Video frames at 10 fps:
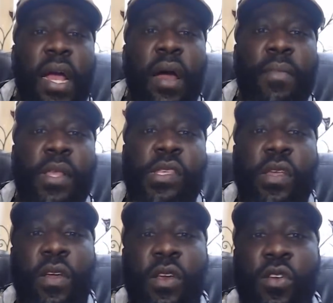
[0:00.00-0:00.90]
come into
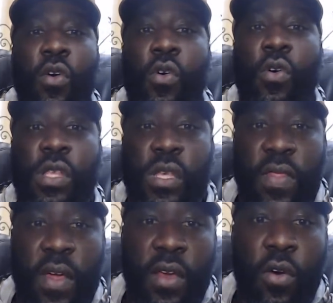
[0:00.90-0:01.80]
the doors
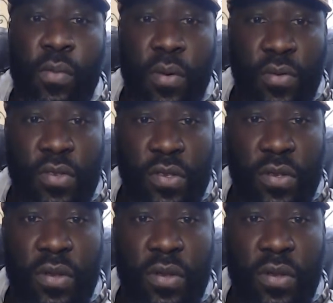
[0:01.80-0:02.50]
of the nobles."